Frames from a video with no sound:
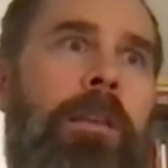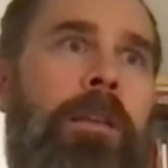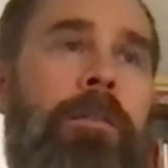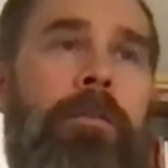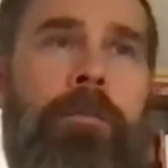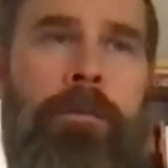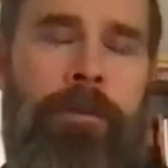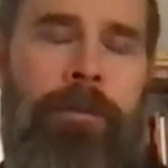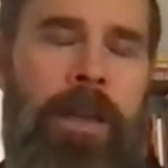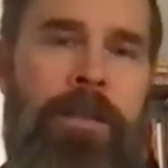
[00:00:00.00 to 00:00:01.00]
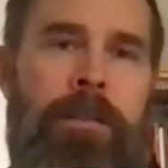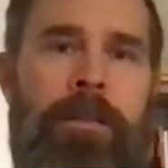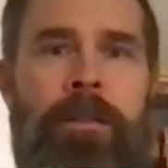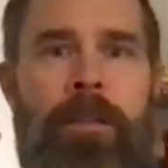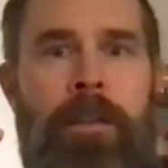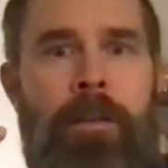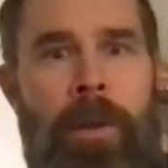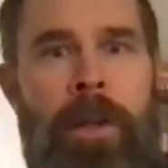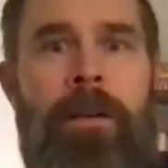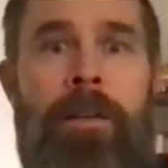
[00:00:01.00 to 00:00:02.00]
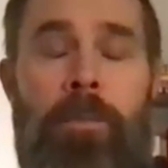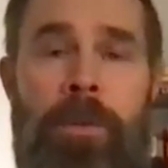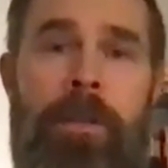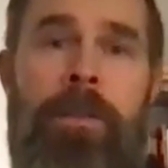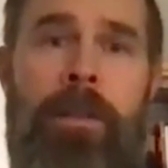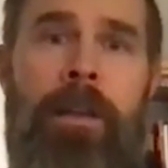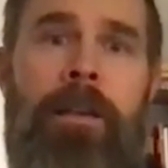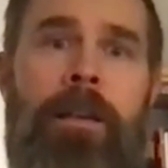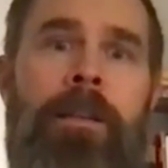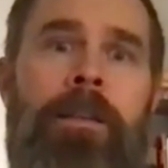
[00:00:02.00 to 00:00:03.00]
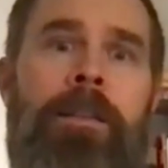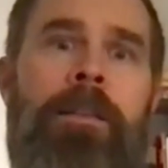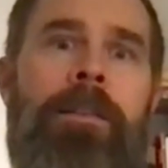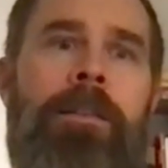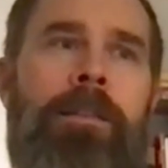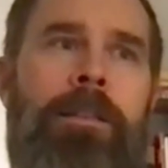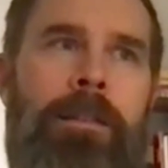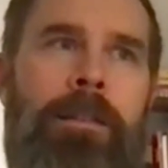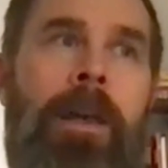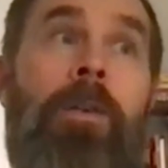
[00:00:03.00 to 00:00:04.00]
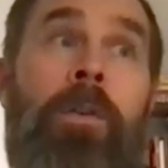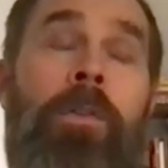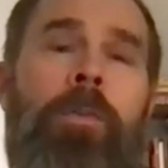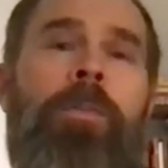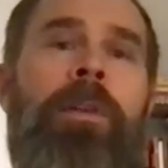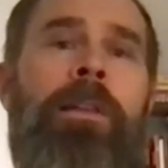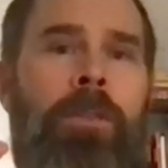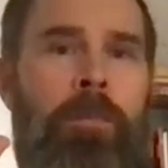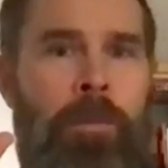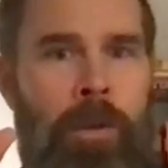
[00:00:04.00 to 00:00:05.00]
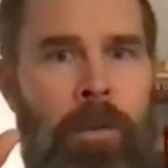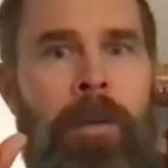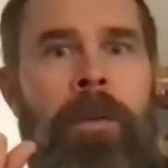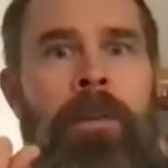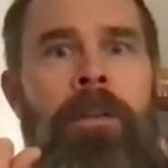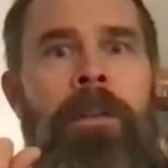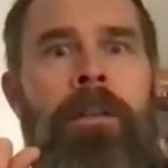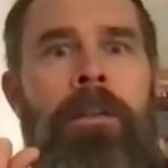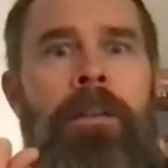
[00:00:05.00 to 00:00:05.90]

the fashion awareness within cycling. That also appeals to more women.